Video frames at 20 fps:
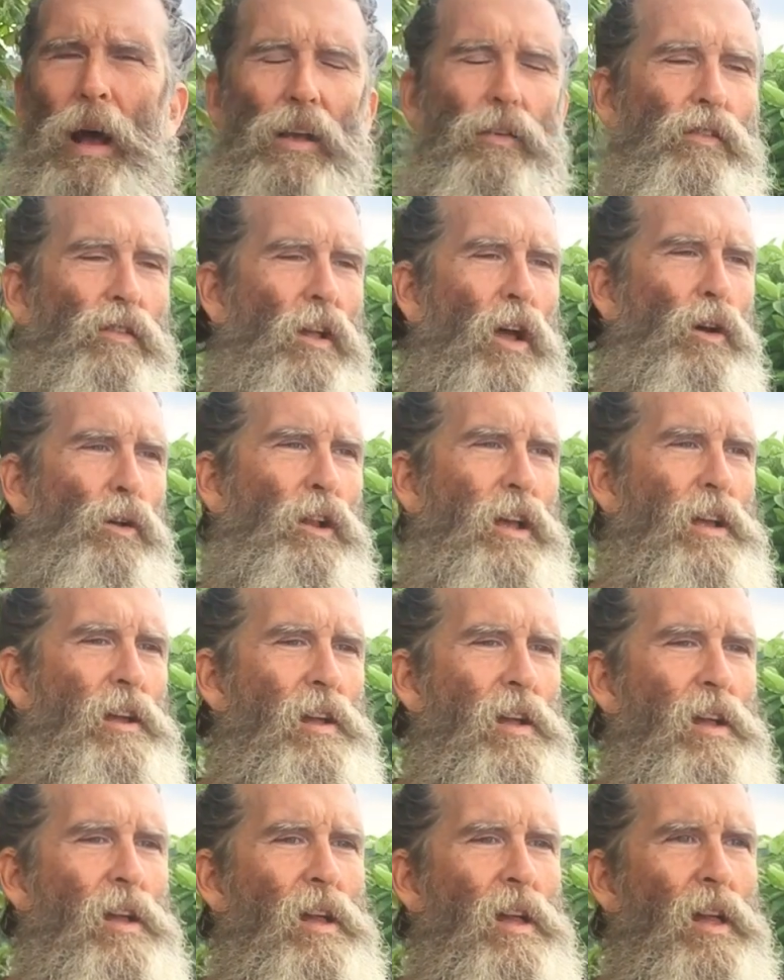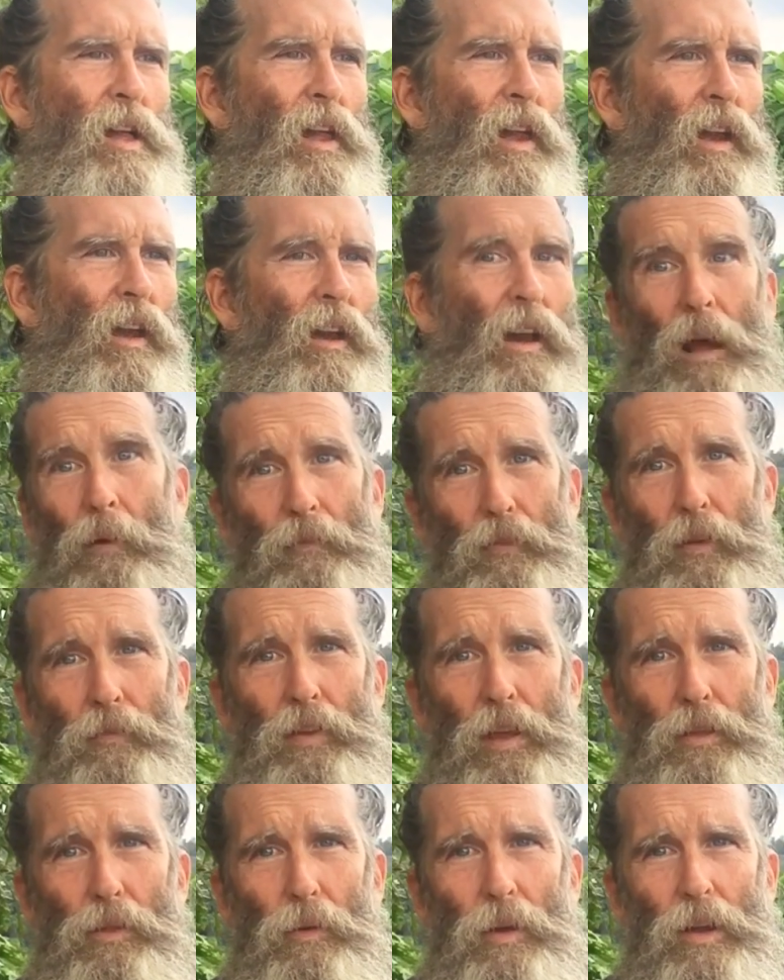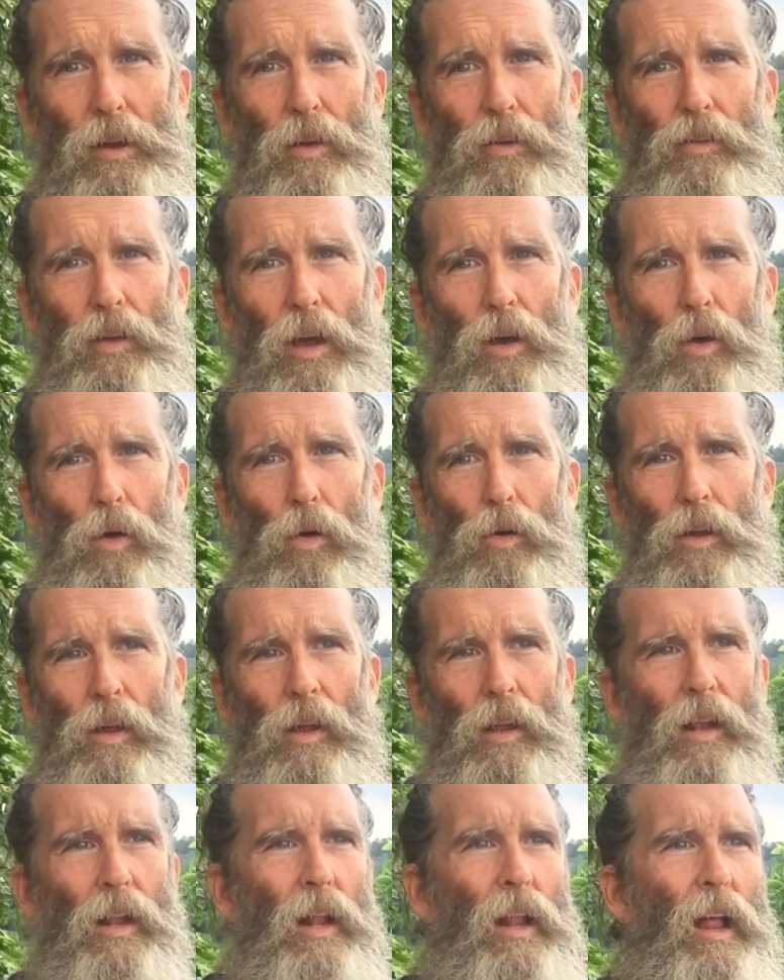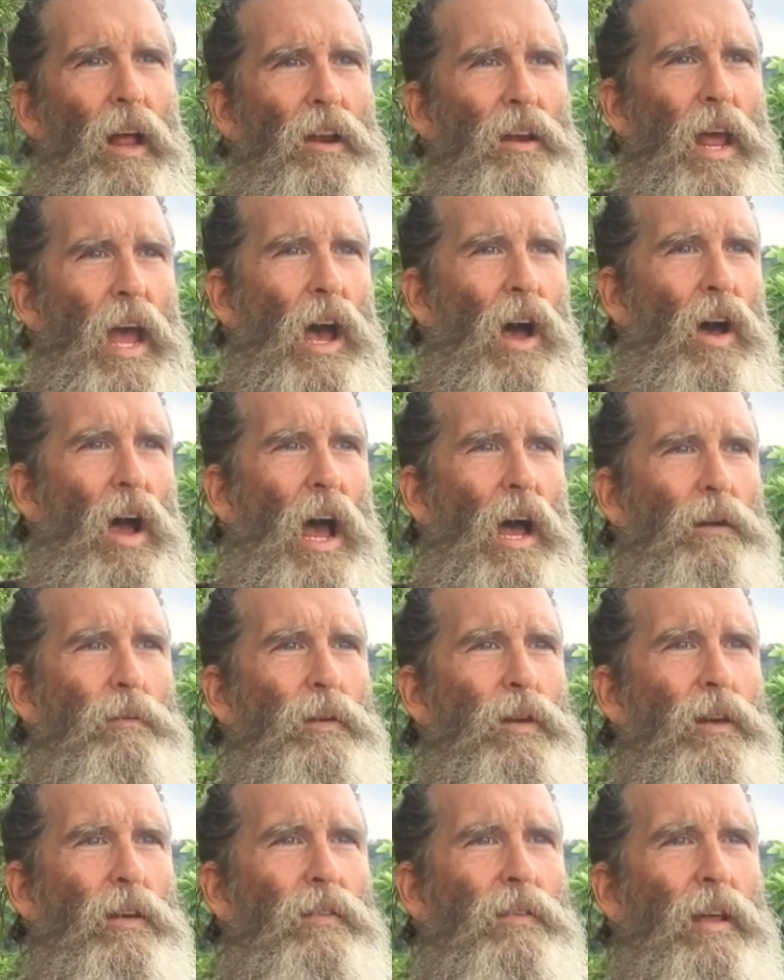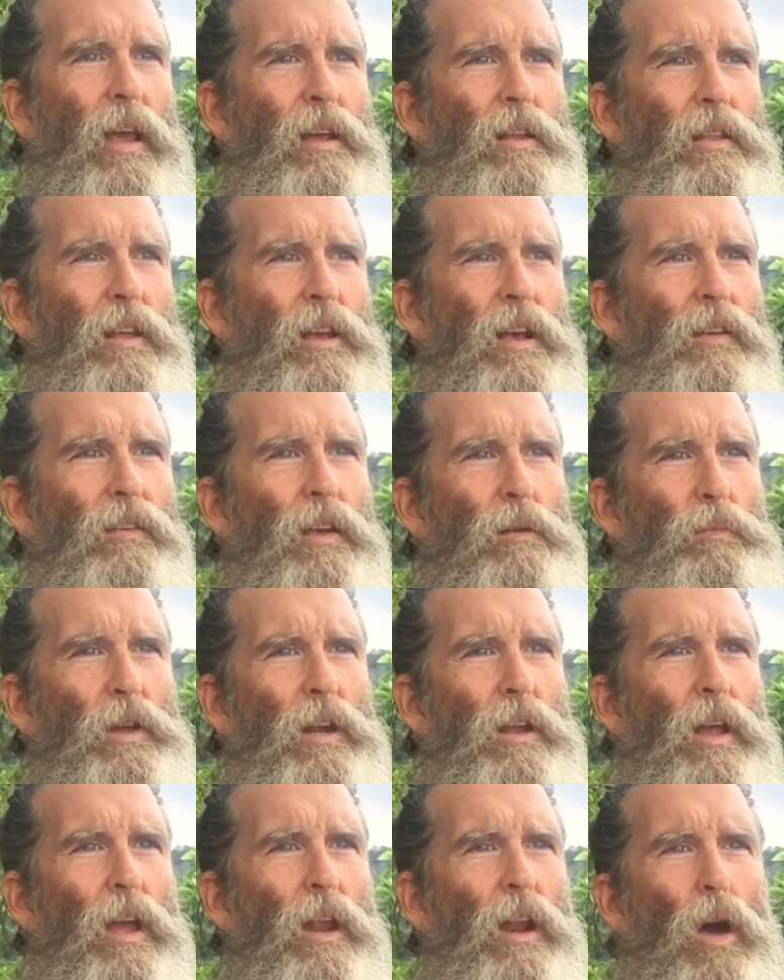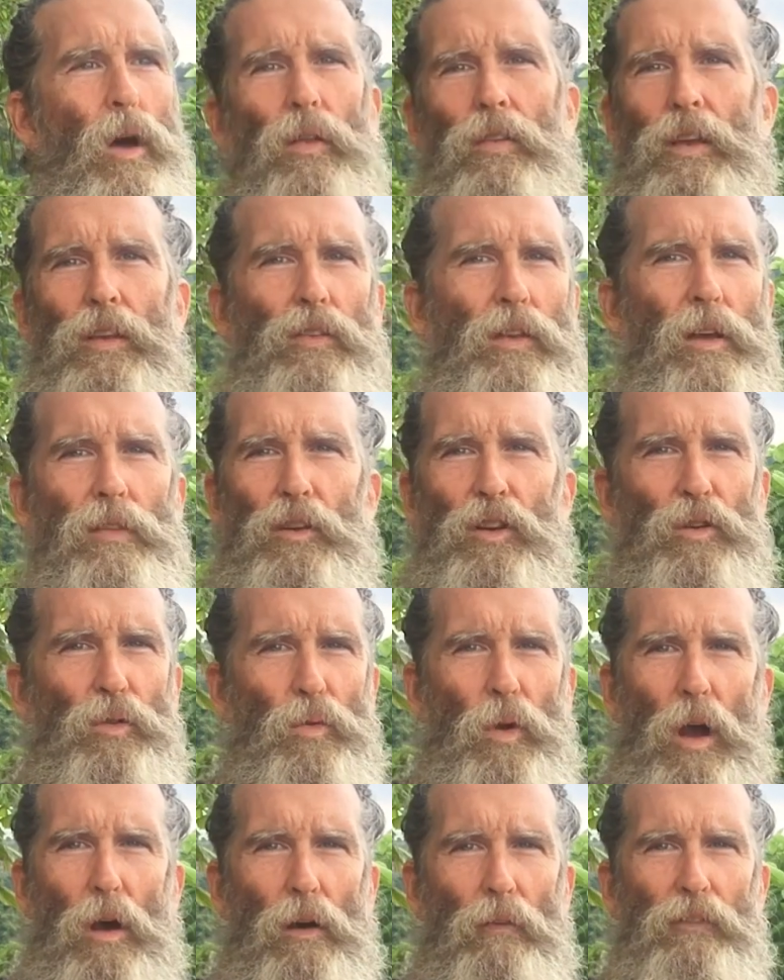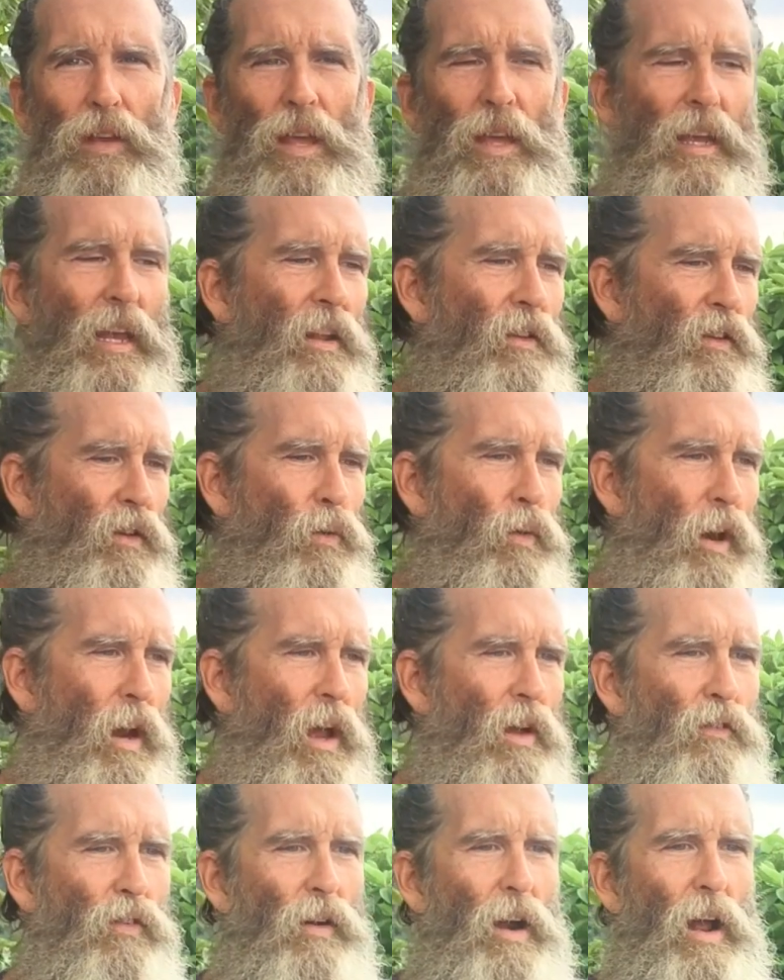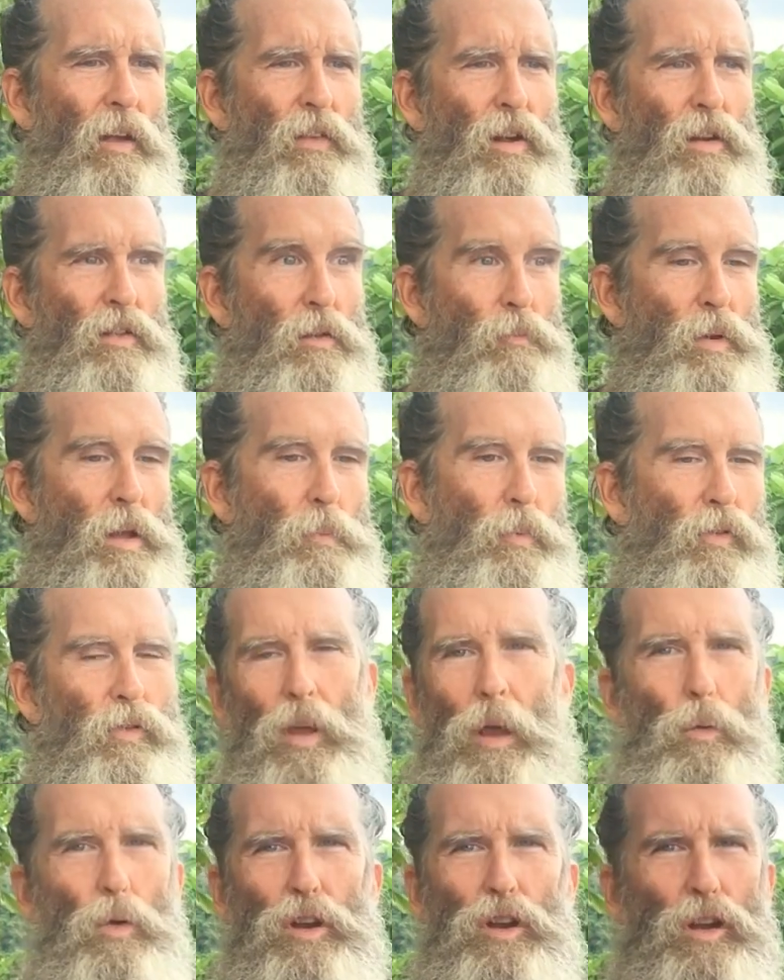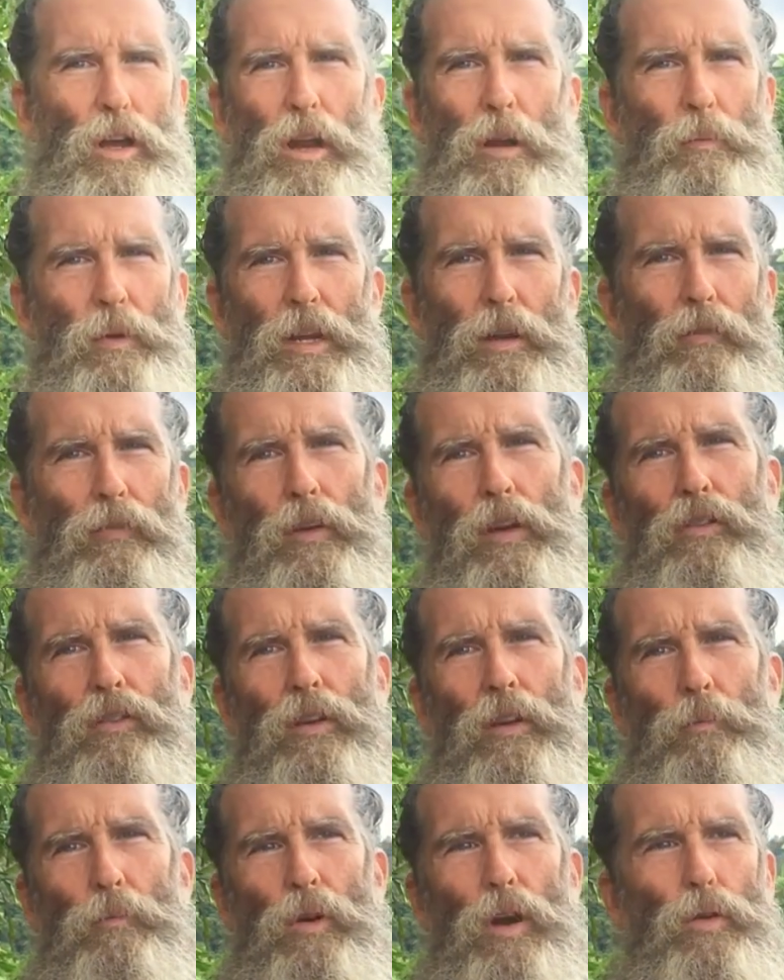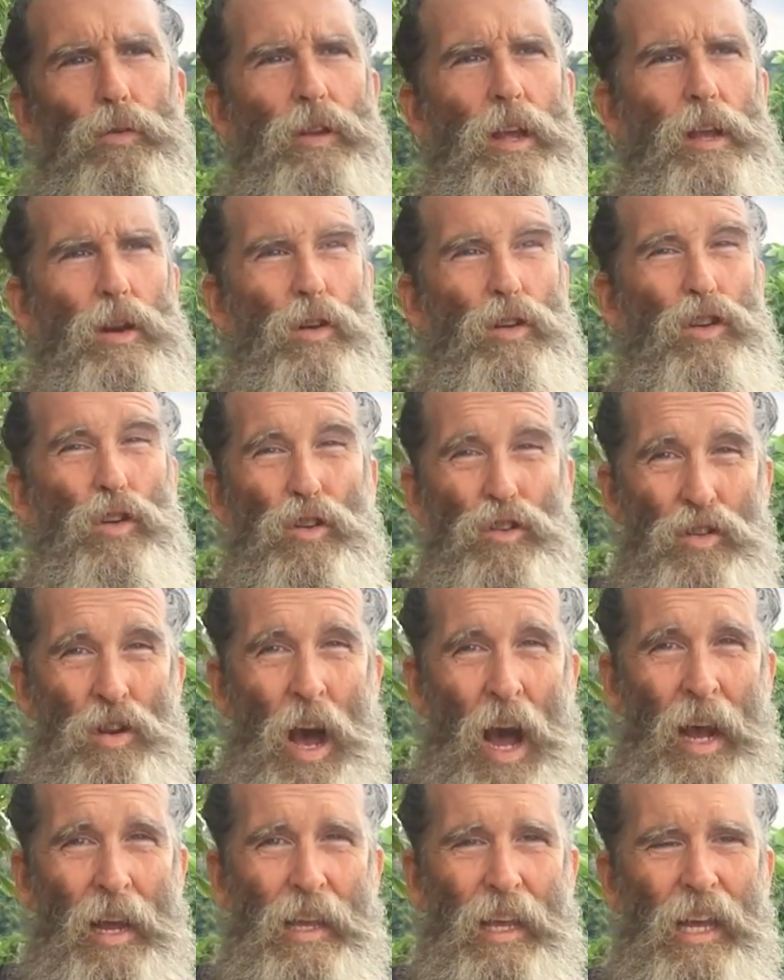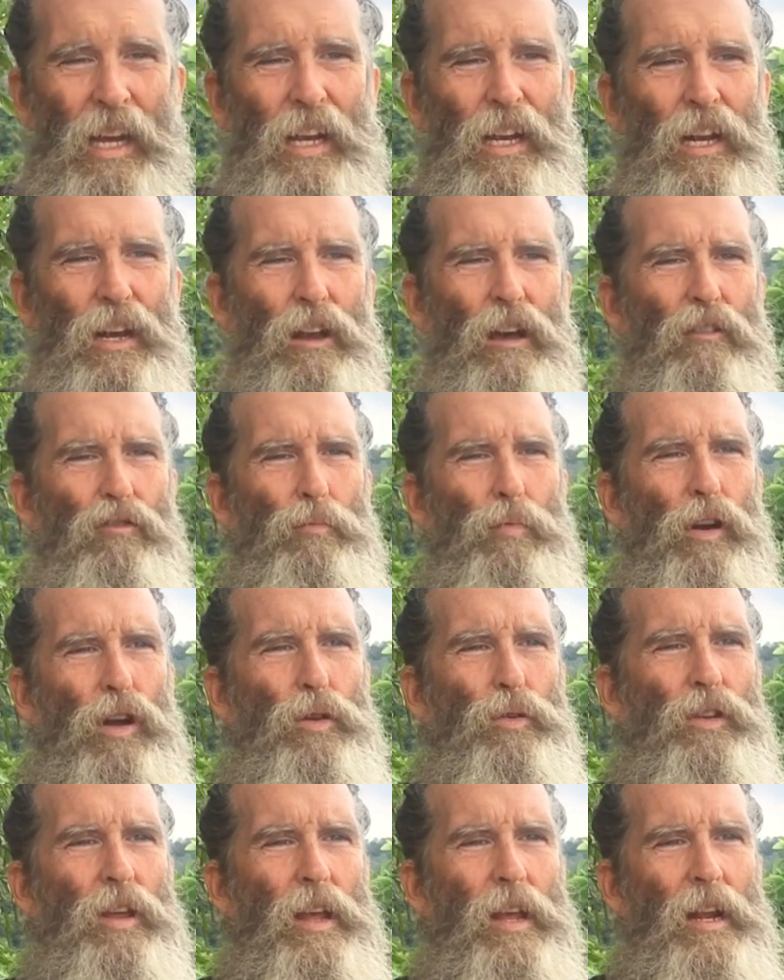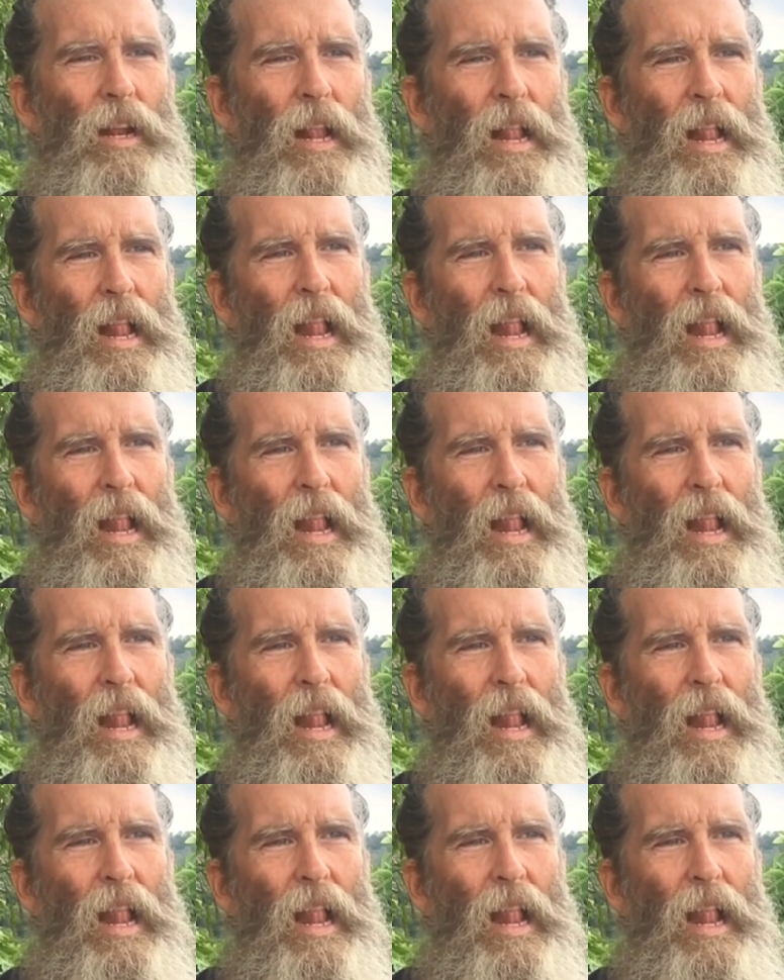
by slowly. I'm 53 years old. Now, I'm going to say this, and all these other raw vegans and whatever out there that people say, well, you're going to be deficient in protein or you're not getting enough protein.